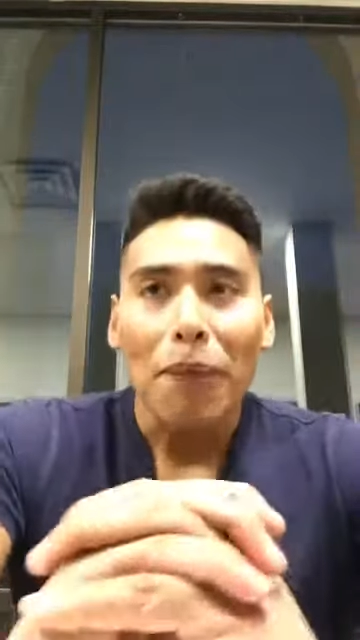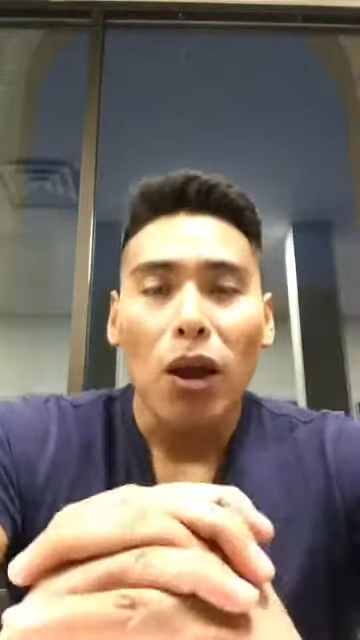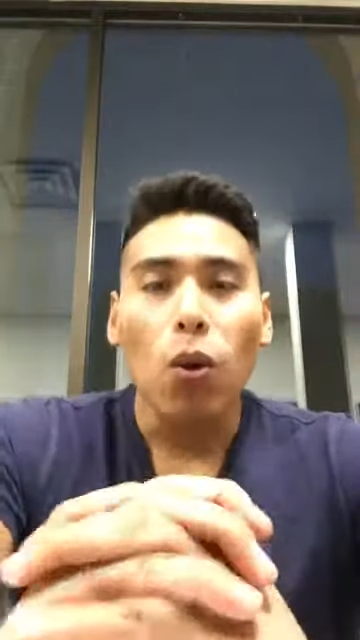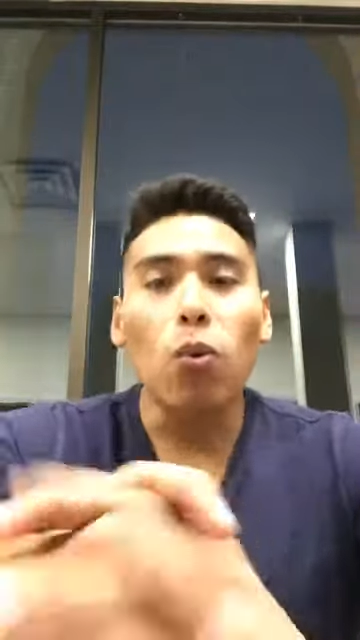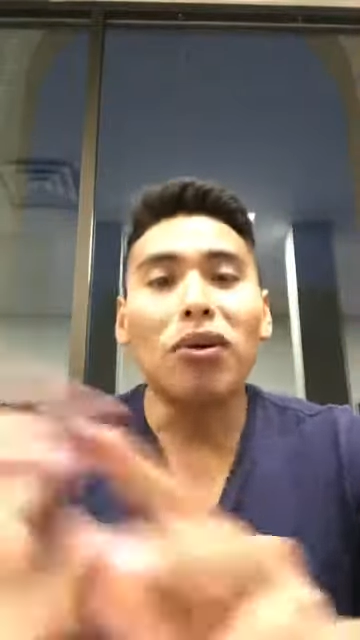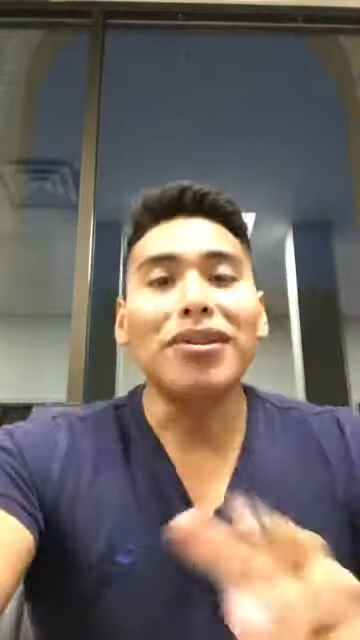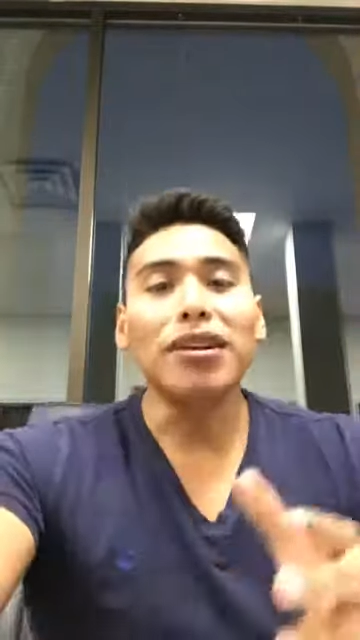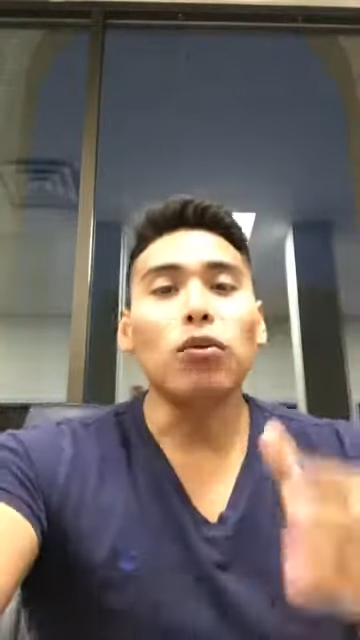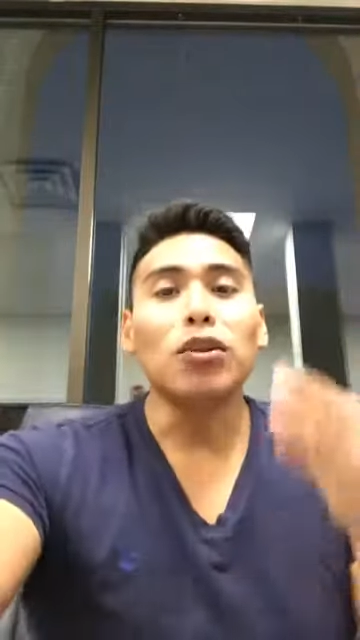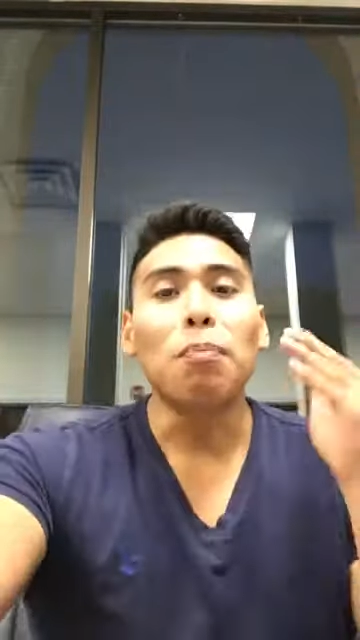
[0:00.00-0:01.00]
when we're
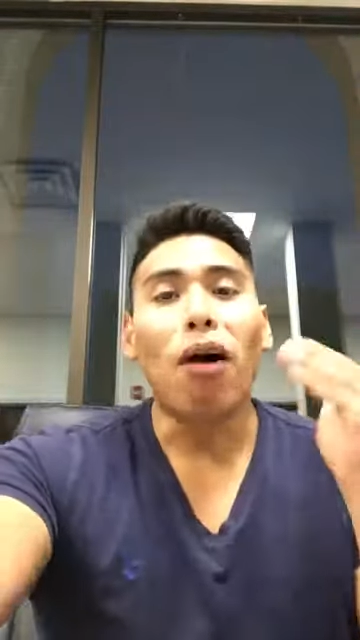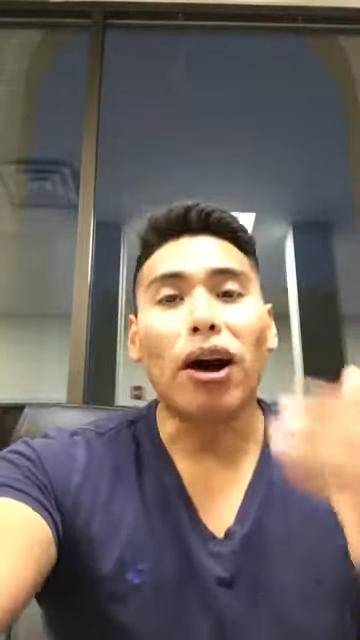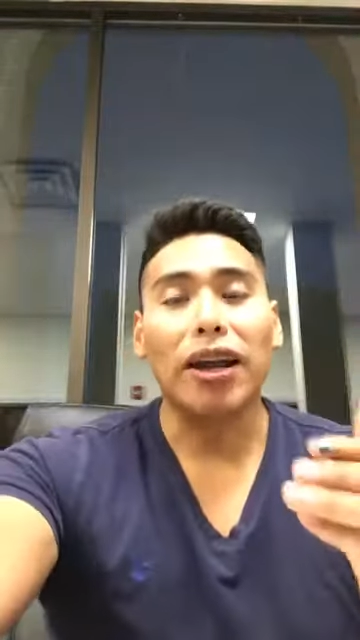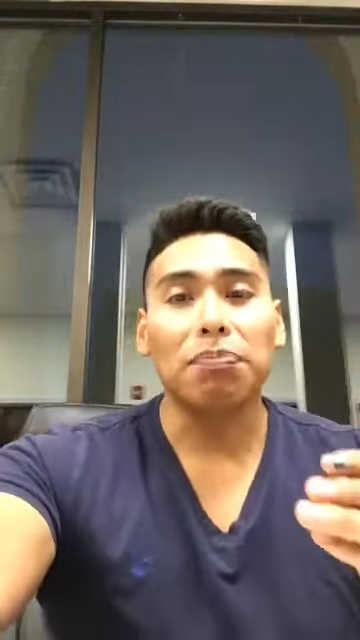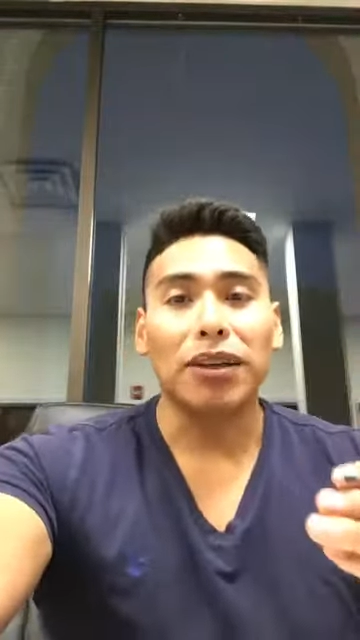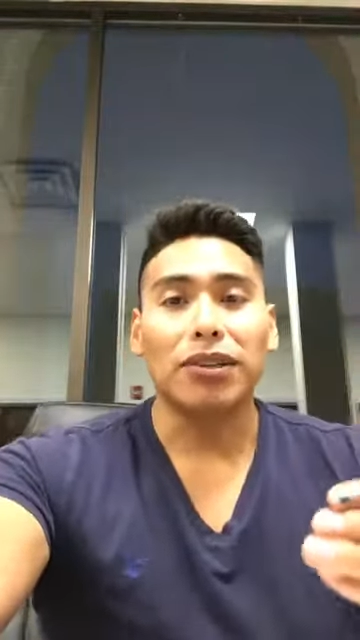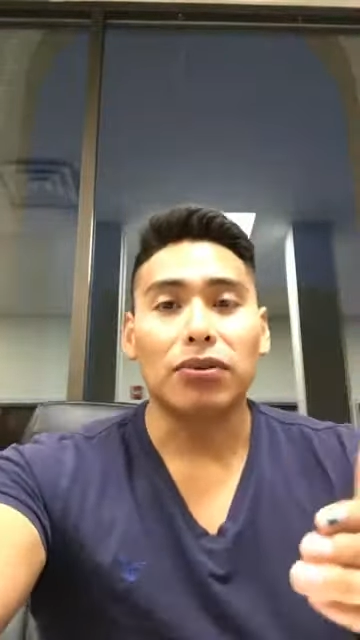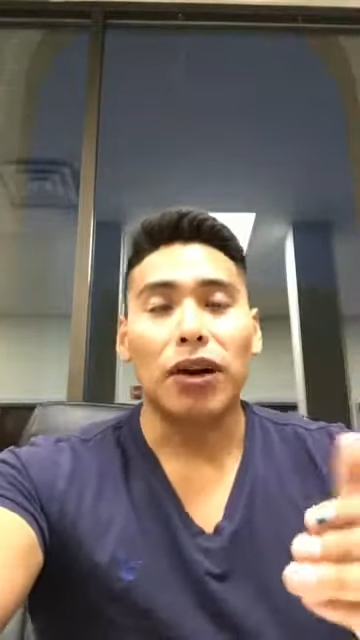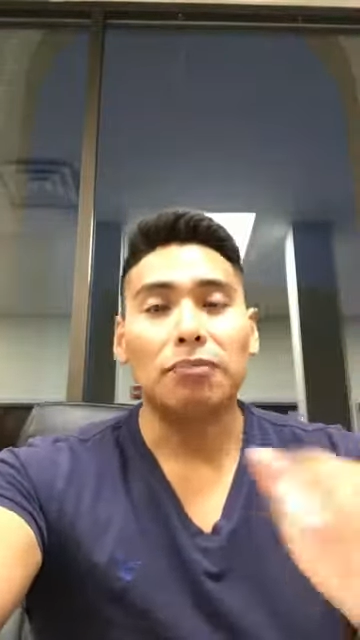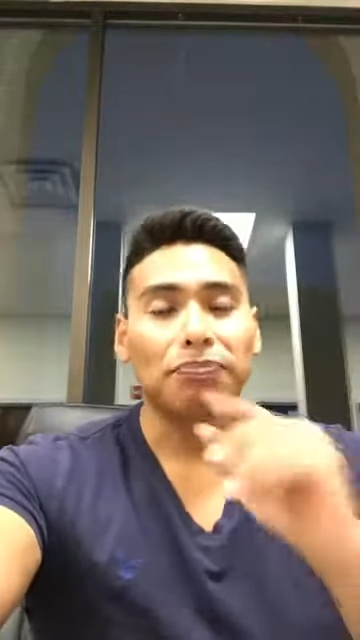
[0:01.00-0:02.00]
dealing with marketplaces,
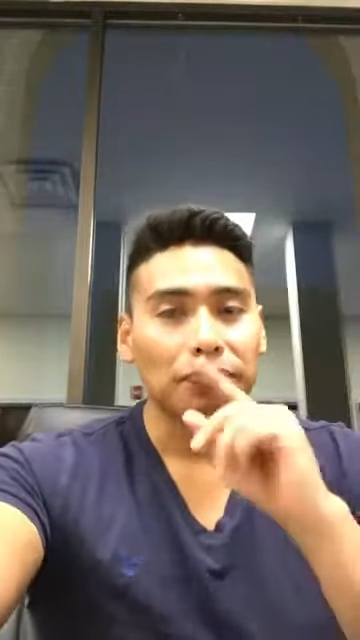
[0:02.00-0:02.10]
right,